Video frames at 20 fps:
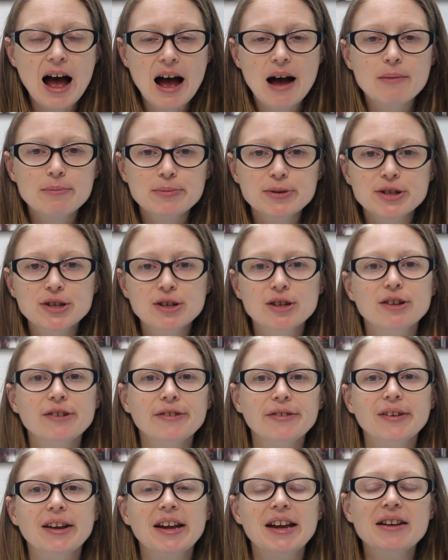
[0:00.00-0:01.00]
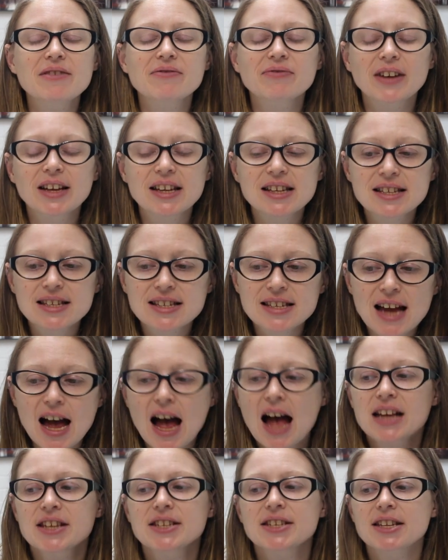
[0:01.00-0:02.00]
absolutely
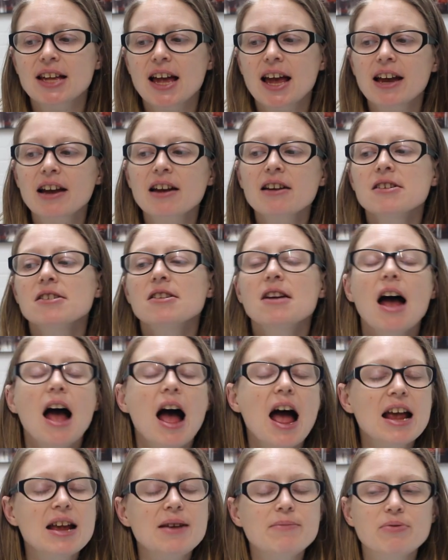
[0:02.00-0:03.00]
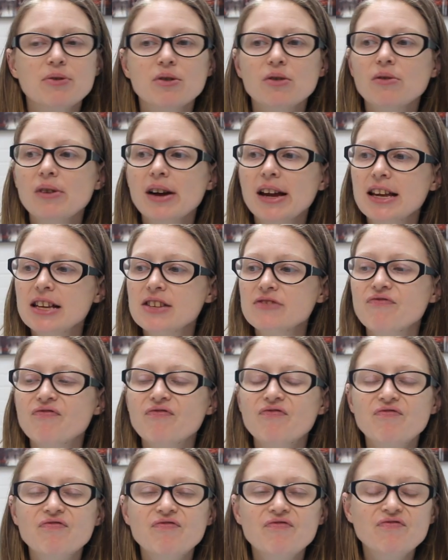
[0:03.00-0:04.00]
fantastic. April is
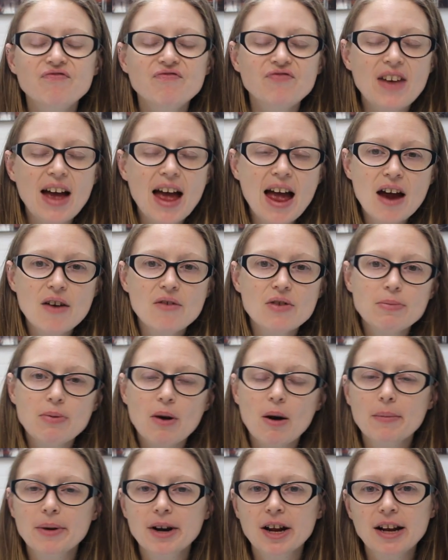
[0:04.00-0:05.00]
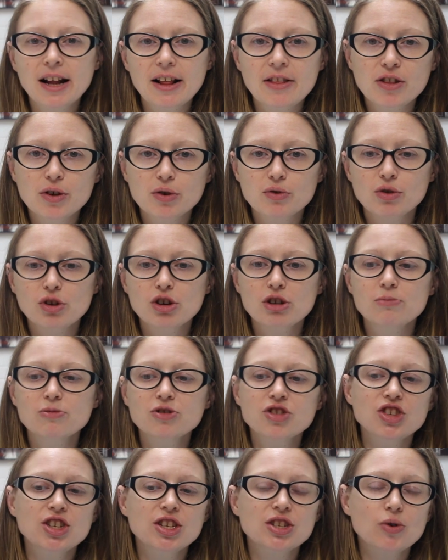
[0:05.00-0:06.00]
very prominent in the group.
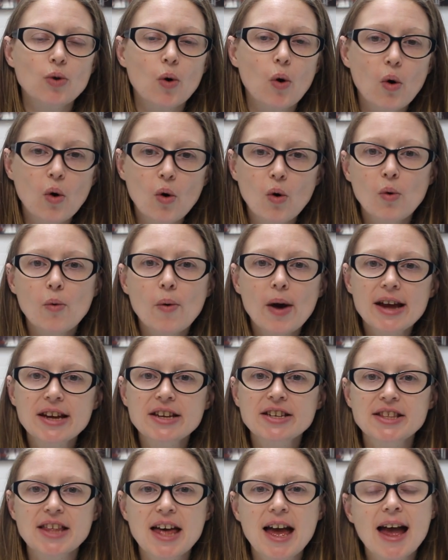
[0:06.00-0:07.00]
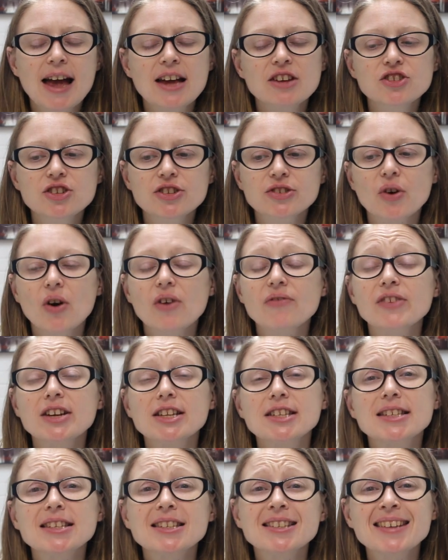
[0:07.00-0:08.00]
She's always there. She's got a
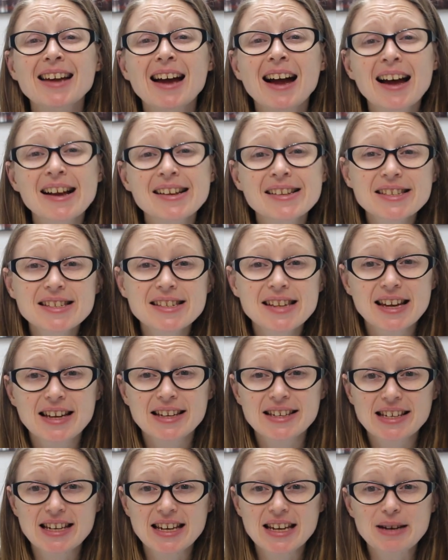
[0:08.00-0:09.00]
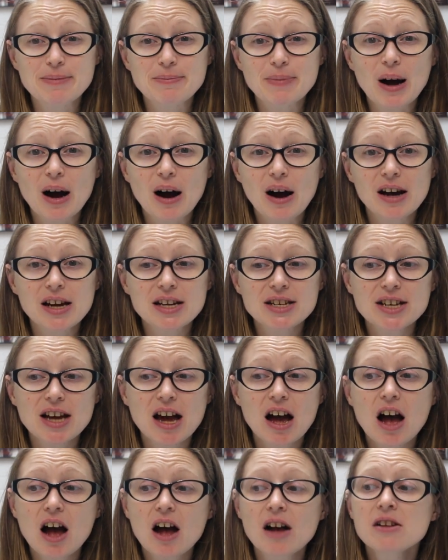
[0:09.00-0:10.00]
fantastic team behind
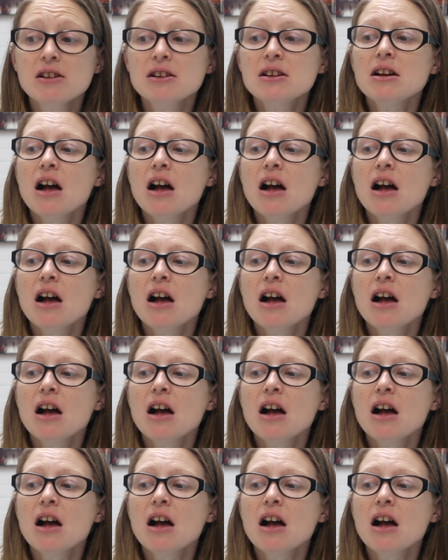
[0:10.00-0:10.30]
her.